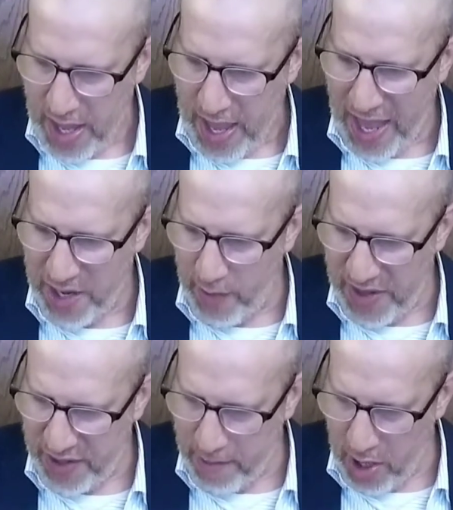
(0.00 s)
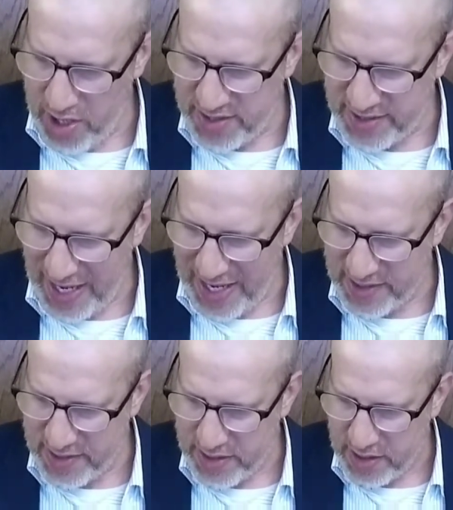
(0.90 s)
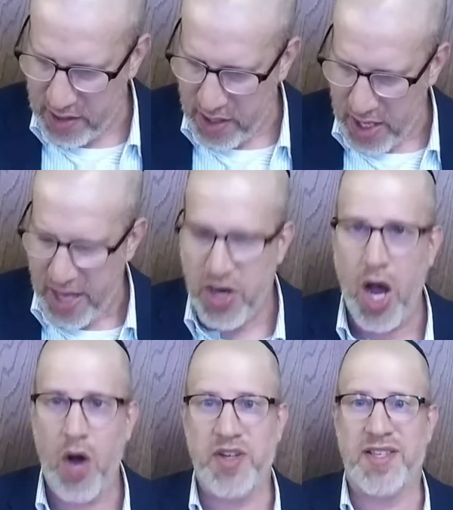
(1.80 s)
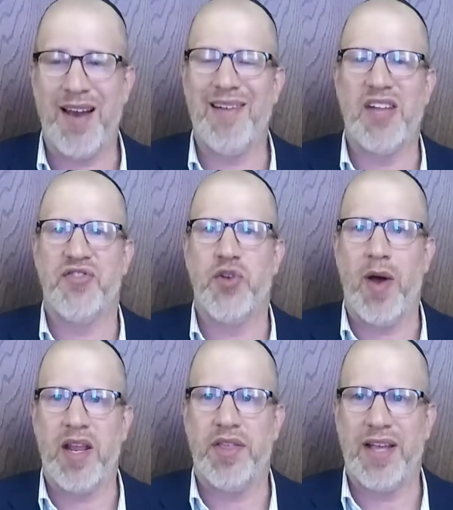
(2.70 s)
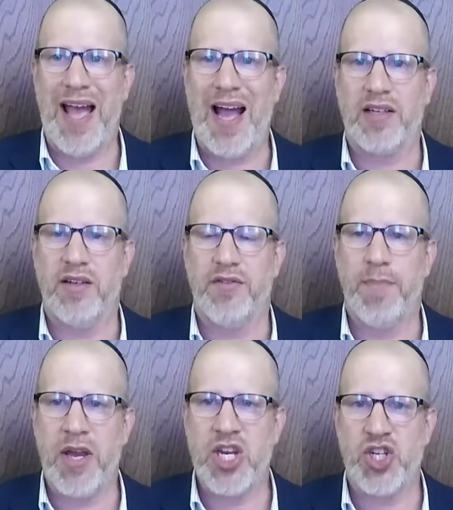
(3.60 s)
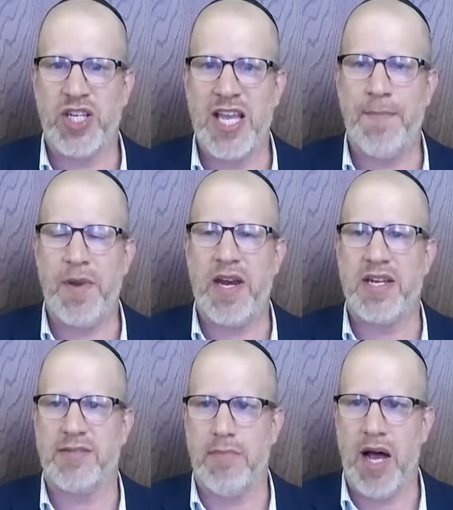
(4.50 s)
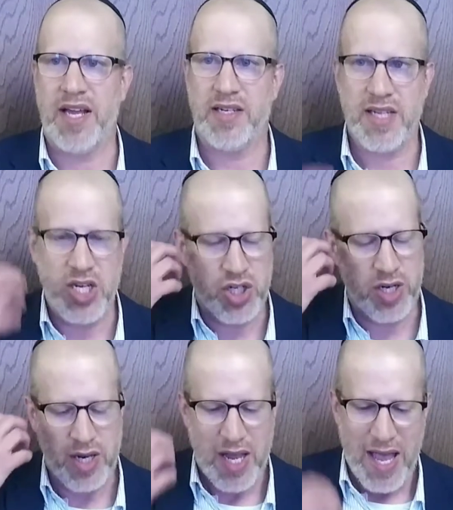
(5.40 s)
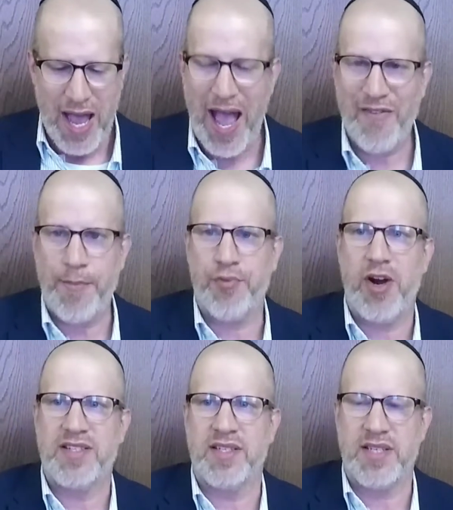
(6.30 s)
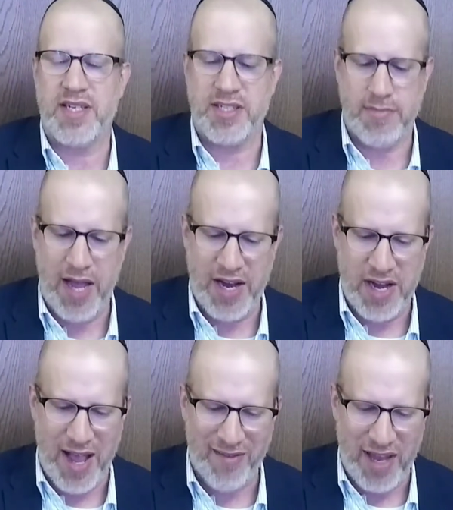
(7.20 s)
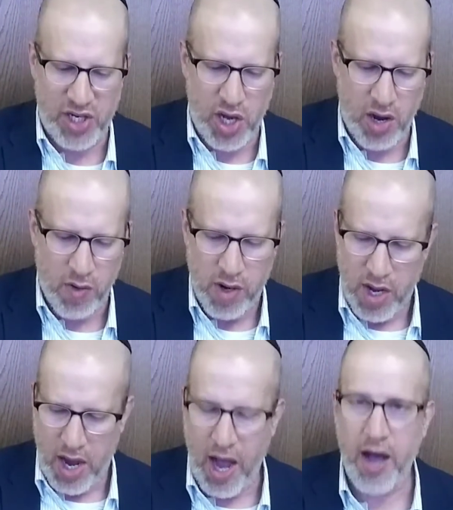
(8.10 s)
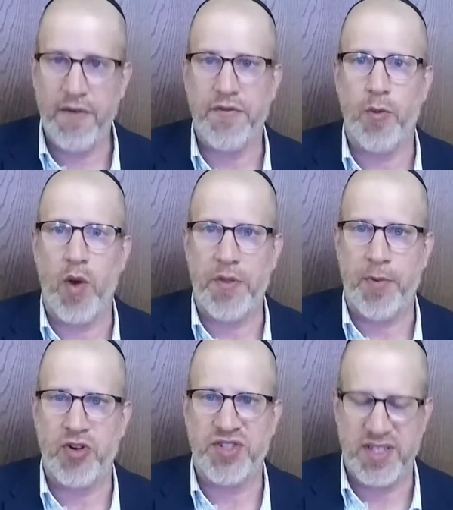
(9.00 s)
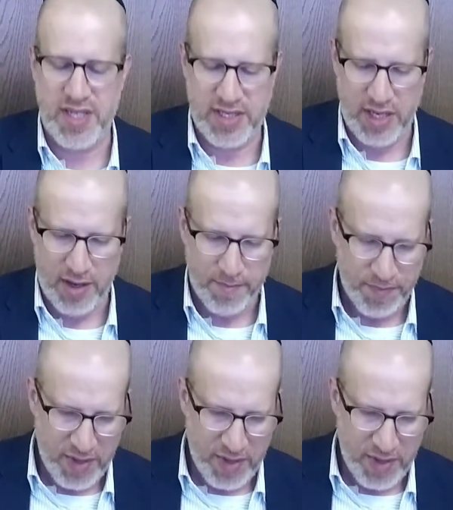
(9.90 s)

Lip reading: Anyway, the Gemara says, no, he's not allowed to do anything active. But he should keep it in his mind. He should have it present in his mind and not let go of what the person did to him.